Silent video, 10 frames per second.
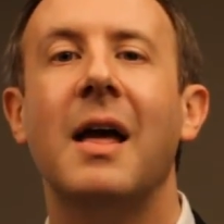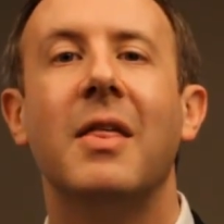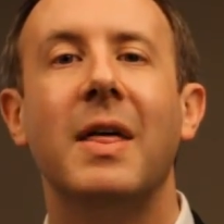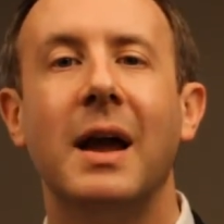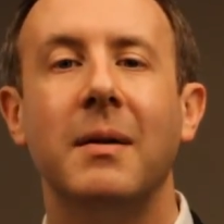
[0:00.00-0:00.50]

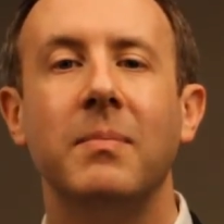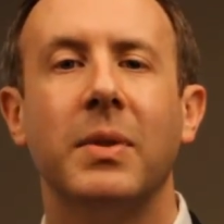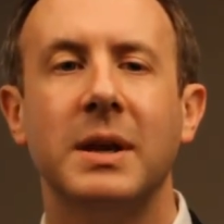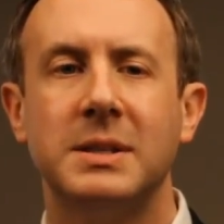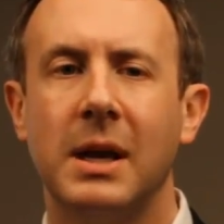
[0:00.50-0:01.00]
Then
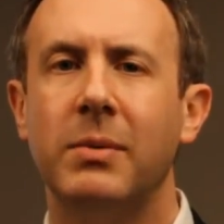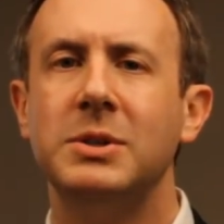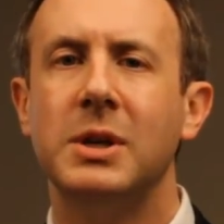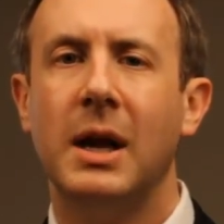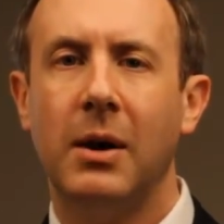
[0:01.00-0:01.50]
I said, I
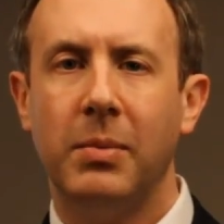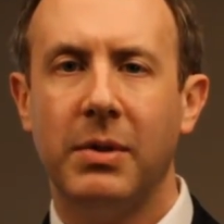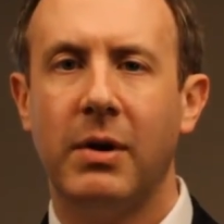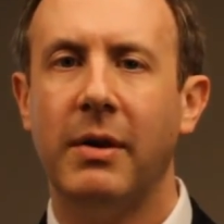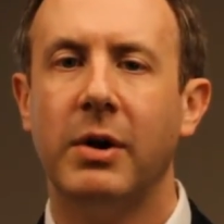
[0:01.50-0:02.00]
want you to help
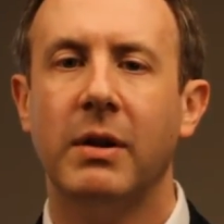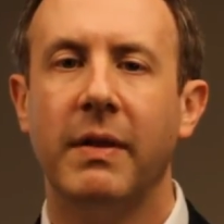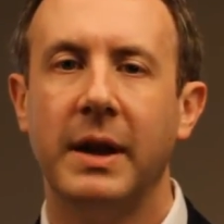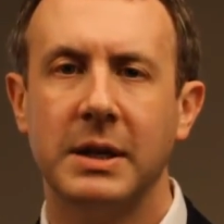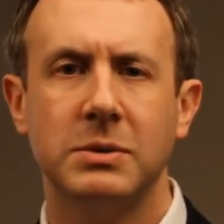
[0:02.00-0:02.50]
with our other
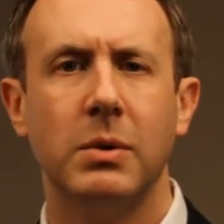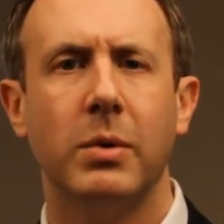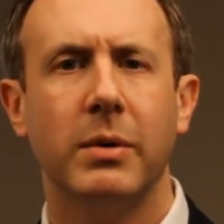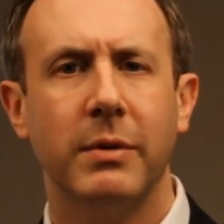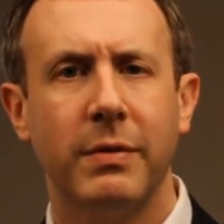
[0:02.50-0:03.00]
clinics. We
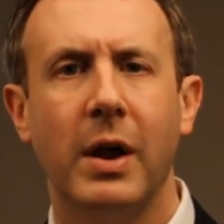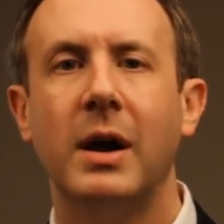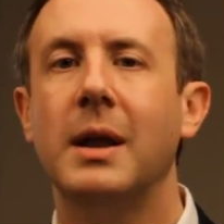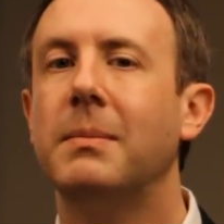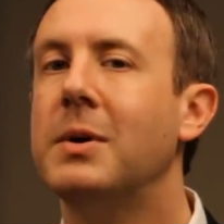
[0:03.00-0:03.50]
work with
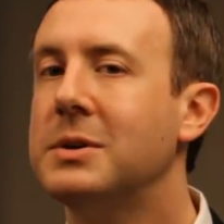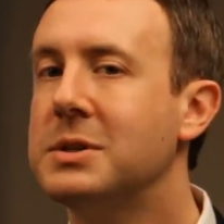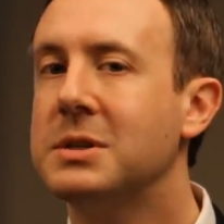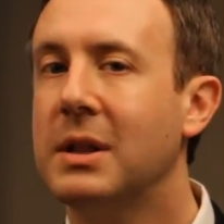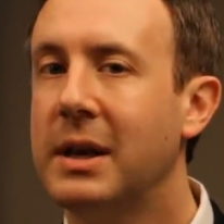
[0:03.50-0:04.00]
Florida
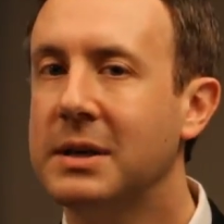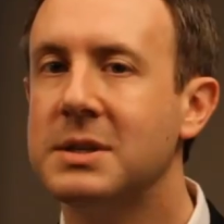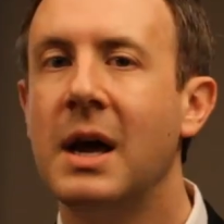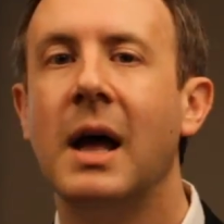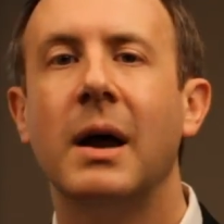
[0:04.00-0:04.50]
Hypnosis clinics.
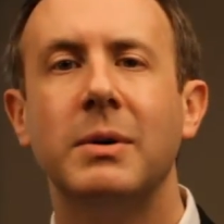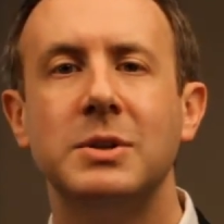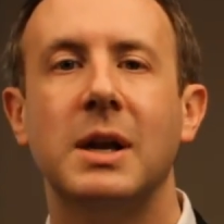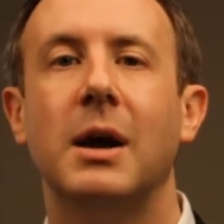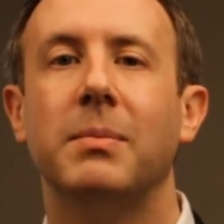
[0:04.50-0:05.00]
I want
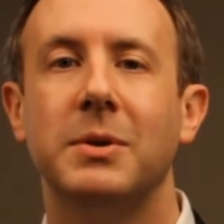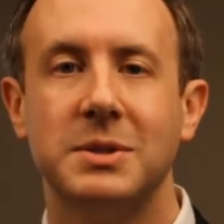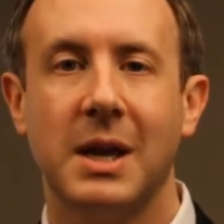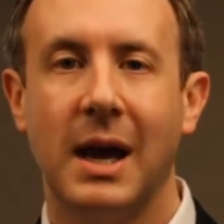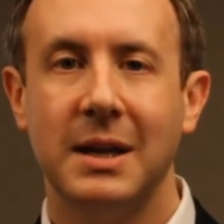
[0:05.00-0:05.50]
you to help
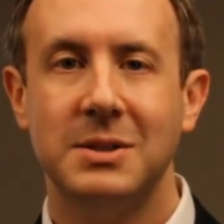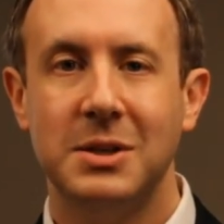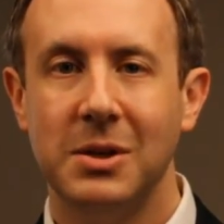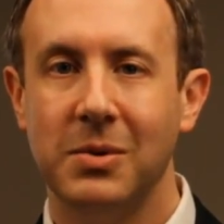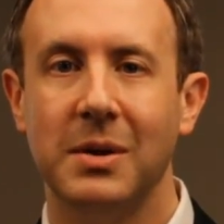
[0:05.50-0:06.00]
those guys
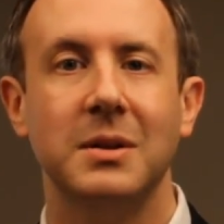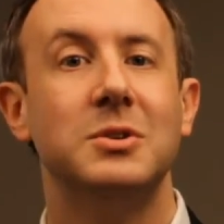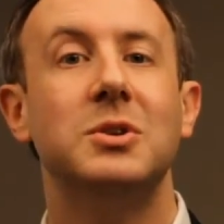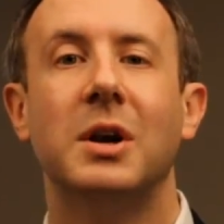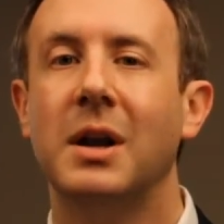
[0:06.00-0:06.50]
too. And
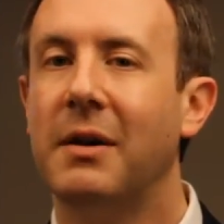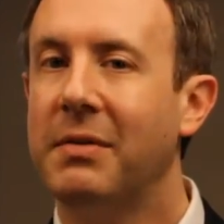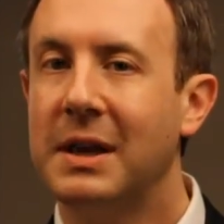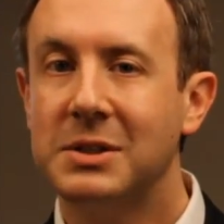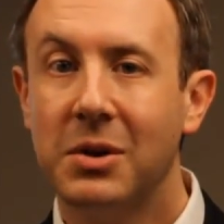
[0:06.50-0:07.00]
sure enough,
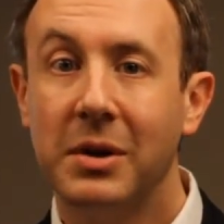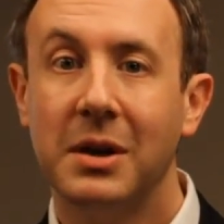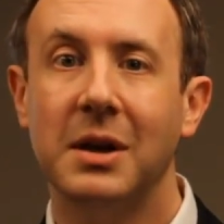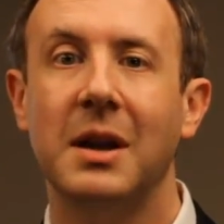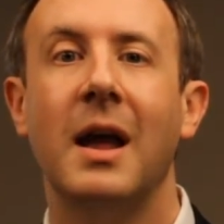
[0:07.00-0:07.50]
that's going
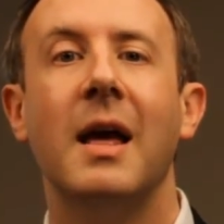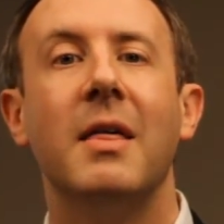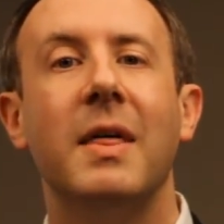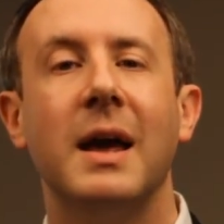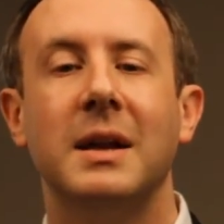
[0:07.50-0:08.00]
good.
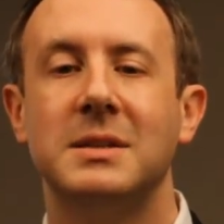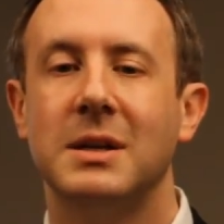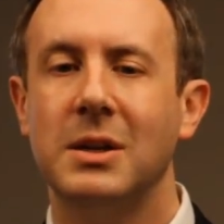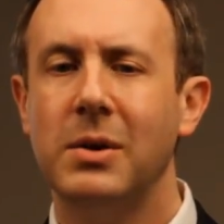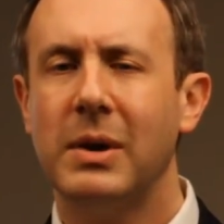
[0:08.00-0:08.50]
Then I
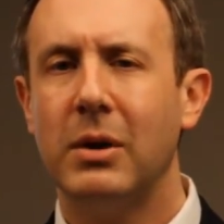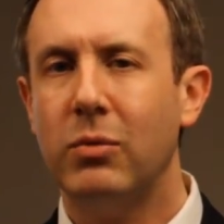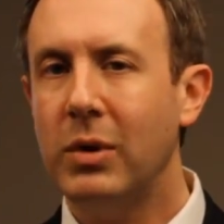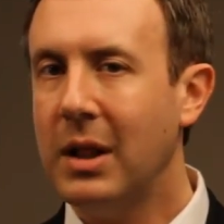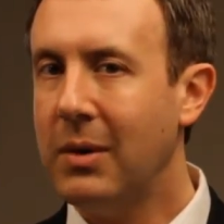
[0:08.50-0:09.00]
said, you know what I
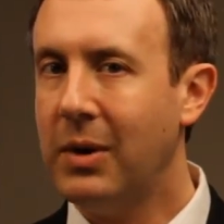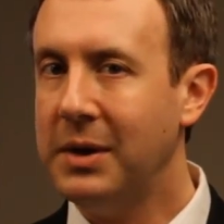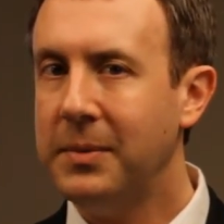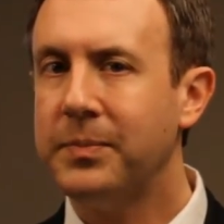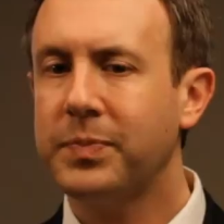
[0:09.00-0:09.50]
really
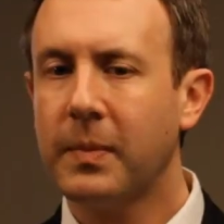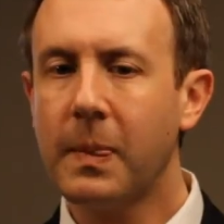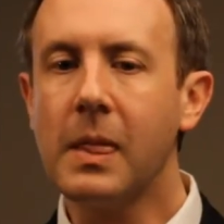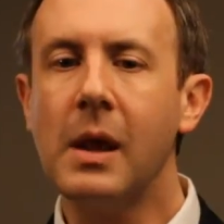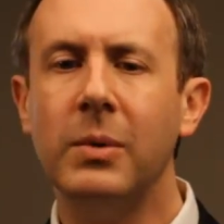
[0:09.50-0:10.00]
want?
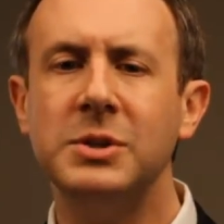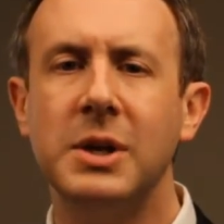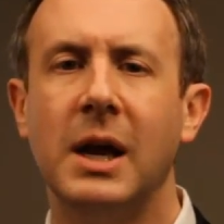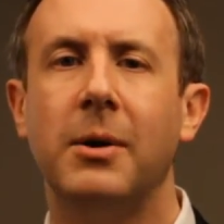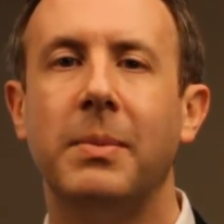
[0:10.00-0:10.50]
I want you
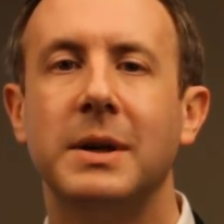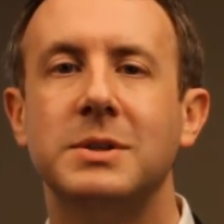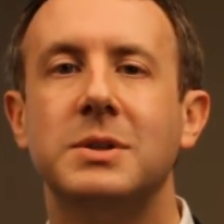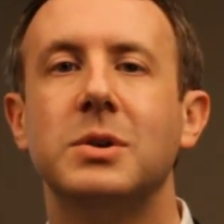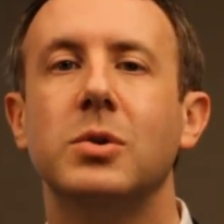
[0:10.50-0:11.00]
to help
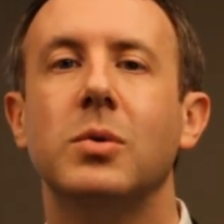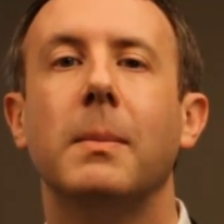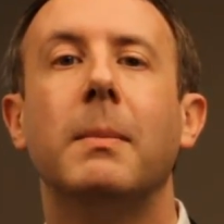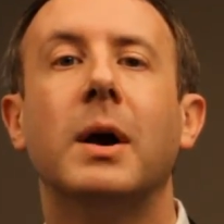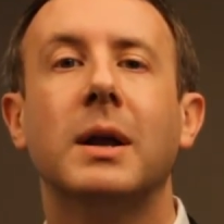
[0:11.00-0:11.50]
us to
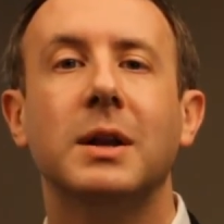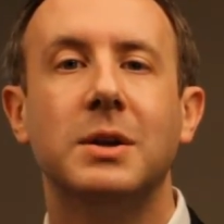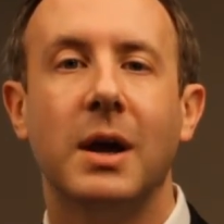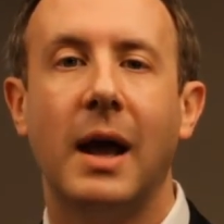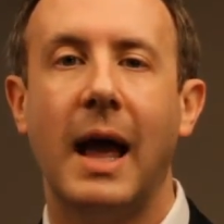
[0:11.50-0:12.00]

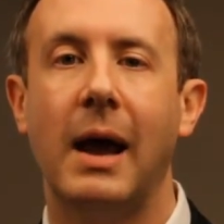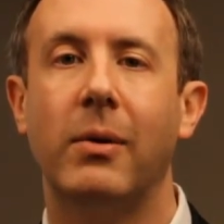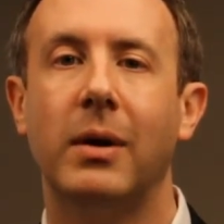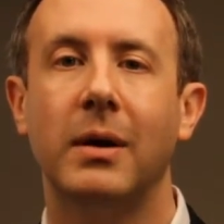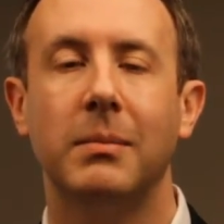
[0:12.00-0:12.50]
market
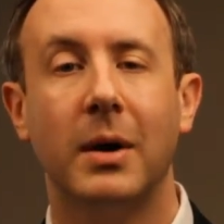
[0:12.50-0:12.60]
our